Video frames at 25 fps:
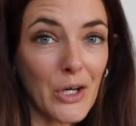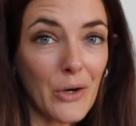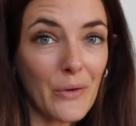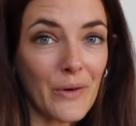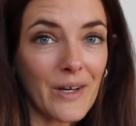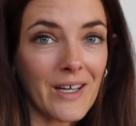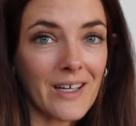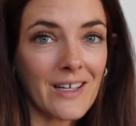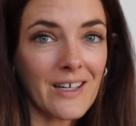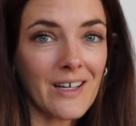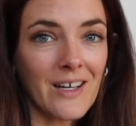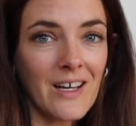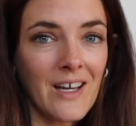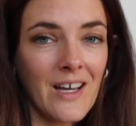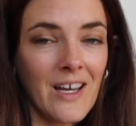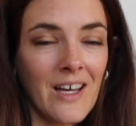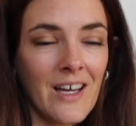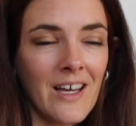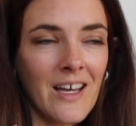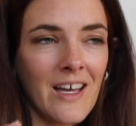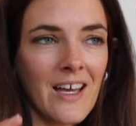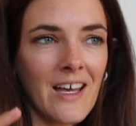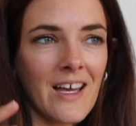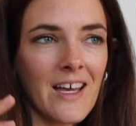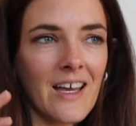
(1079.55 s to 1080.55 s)
going
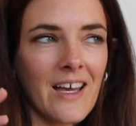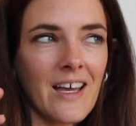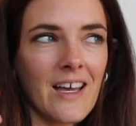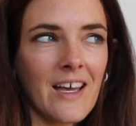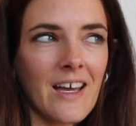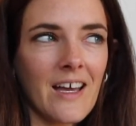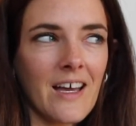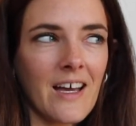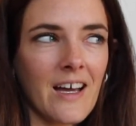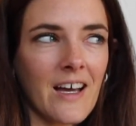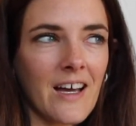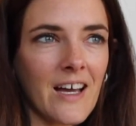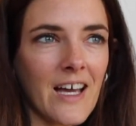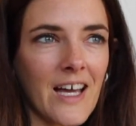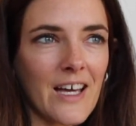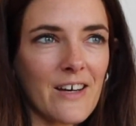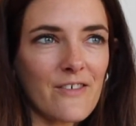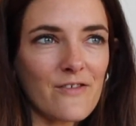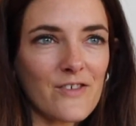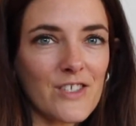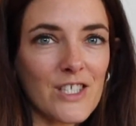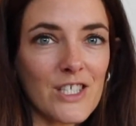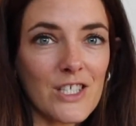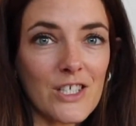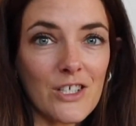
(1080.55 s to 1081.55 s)
uh, out
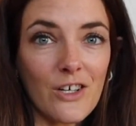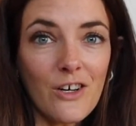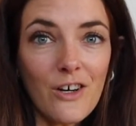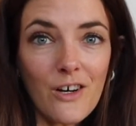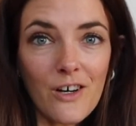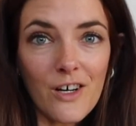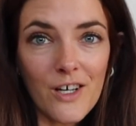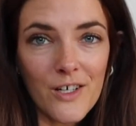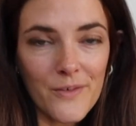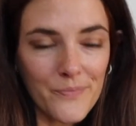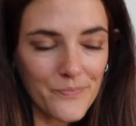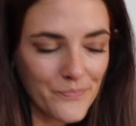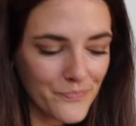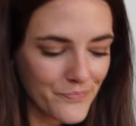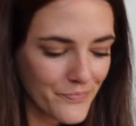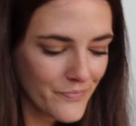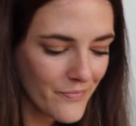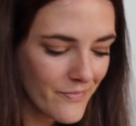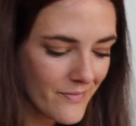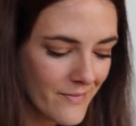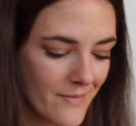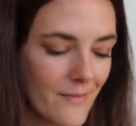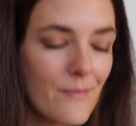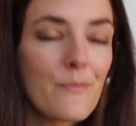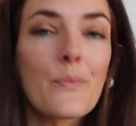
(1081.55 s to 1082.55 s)
of stock,
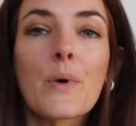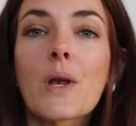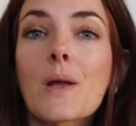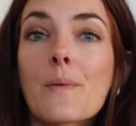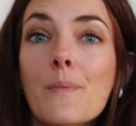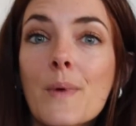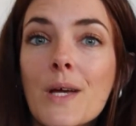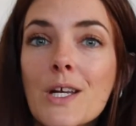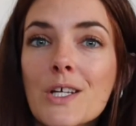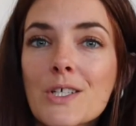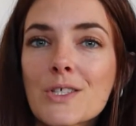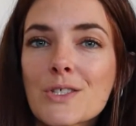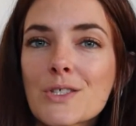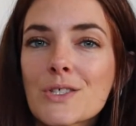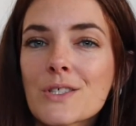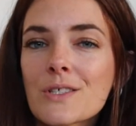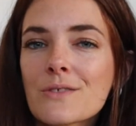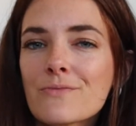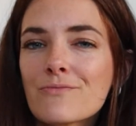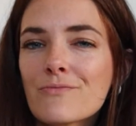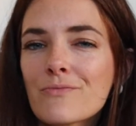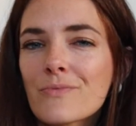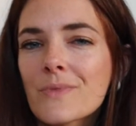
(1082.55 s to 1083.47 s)
but I managed.